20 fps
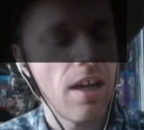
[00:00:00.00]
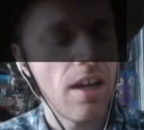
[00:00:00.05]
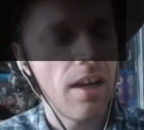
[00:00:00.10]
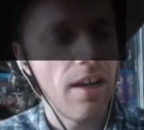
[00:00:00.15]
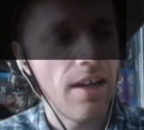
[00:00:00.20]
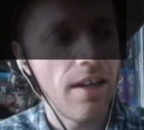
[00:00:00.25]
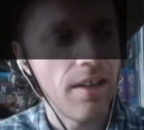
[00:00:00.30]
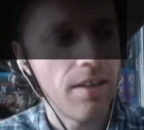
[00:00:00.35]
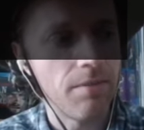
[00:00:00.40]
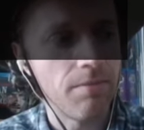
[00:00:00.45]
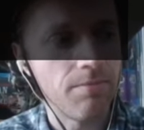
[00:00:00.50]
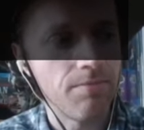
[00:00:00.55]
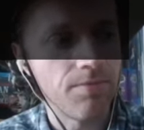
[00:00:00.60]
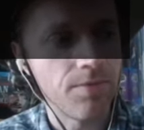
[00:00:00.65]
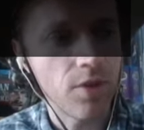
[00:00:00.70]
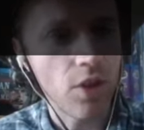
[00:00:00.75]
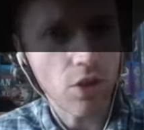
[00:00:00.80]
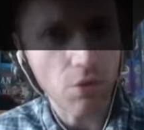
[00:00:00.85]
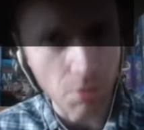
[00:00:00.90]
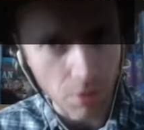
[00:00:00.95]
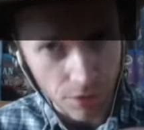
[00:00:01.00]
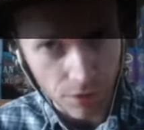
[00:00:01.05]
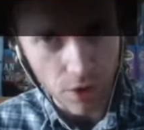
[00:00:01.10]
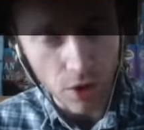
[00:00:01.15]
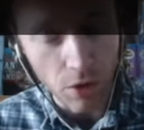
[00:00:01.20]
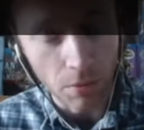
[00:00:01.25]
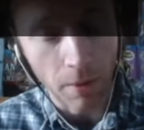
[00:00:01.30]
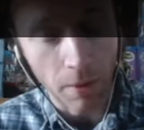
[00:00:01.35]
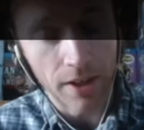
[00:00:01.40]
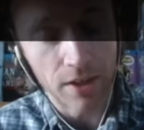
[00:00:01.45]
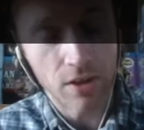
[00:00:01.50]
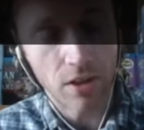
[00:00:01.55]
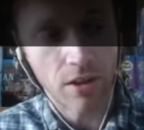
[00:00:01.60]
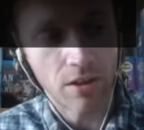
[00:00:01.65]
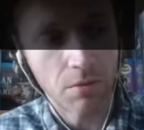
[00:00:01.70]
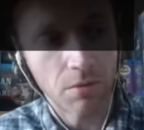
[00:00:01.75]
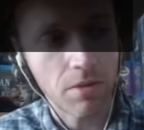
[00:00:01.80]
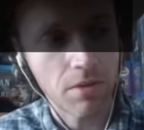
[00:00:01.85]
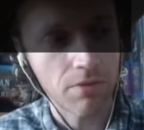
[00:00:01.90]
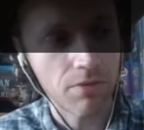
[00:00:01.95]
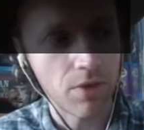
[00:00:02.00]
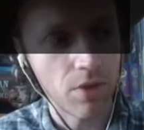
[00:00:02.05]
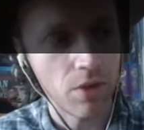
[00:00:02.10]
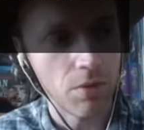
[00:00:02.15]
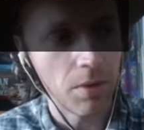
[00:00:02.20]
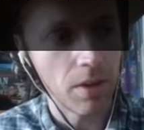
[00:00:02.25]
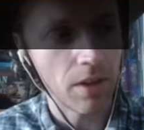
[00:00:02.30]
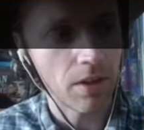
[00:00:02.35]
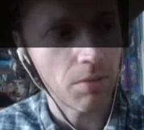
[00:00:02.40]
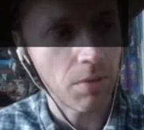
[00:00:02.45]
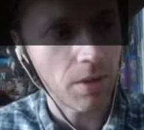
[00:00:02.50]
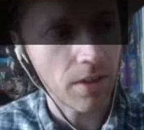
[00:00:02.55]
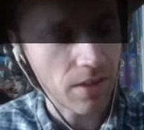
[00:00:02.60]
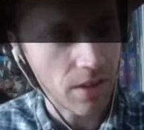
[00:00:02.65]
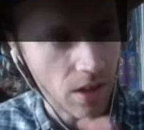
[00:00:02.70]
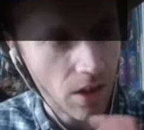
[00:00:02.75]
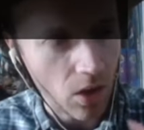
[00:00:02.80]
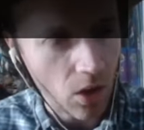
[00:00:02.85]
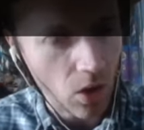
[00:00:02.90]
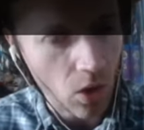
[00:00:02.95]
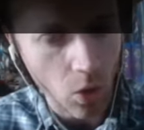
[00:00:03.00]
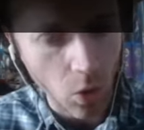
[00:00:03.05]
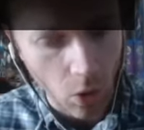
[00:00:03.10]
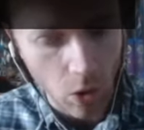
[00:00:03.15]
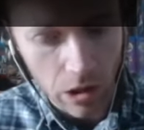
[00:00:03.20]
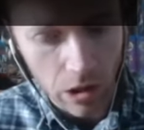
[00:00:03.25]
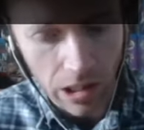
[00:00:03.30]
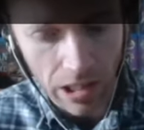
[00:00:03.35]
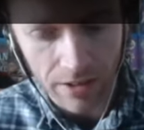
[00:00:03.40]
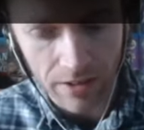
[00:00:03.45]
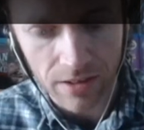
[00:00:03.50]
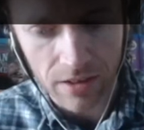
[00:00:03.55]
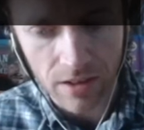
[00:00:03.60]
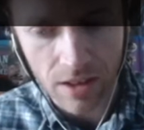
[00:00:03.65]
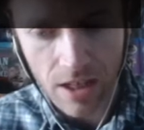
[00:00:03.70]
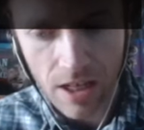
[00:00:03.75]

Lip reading: Yeah, there was a few, mind you. Like, there was a few, but like, there wasn't a whole lot.